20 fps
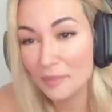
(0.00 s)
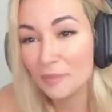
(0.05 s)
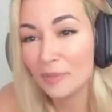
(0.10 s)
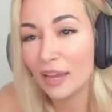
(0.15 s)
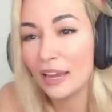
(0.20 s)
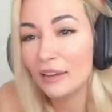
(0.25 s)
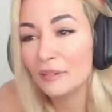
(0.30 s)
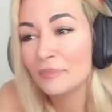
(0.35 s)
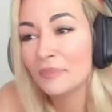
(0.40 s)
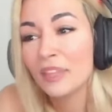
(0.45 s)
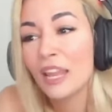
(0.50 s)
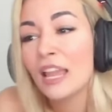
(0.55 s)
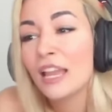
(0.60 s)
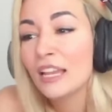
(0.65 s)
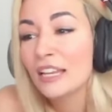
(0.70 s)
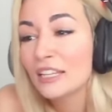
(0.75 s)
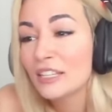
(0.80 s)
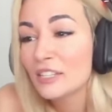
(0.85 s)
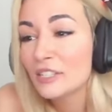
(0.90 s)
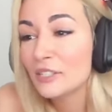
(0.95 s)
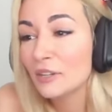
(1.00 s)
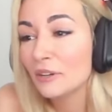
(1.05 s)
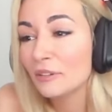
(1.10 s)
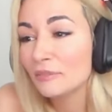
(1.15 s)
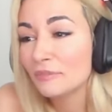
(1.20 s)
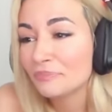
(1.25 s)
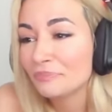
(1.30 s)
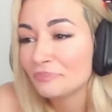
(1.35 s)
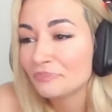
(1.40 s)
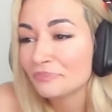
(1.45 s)
I'm bad.
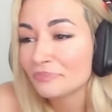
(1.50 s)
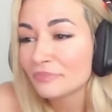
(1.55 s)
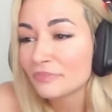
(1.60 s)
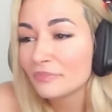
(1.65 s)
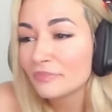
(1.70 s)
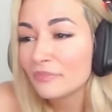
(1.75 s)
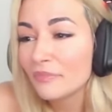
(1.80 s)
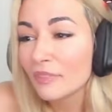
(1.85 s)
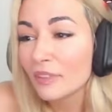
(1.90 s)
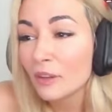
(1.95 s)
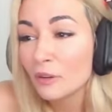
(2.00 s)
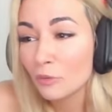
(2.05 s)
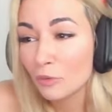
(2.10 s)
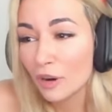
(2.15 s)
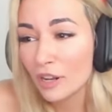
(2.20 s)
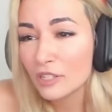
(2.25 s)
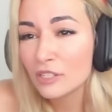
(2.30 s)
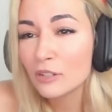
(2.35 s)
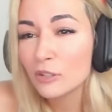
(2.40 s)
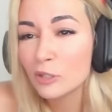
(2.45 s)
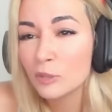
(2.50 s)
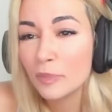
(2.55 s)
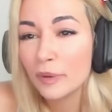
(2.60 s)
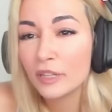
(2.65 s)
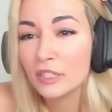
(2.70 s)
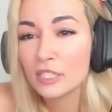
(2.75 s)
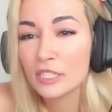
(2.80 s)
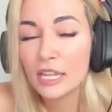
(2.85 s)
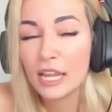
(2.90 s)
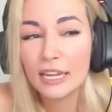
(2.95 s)
So Russell
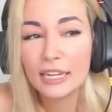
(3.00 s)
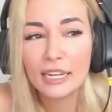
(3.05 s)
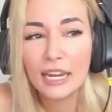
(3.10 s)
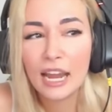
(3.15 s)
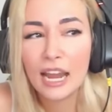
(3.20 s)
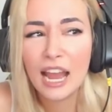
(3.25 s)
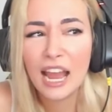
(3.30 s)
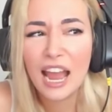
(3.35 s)
smells like.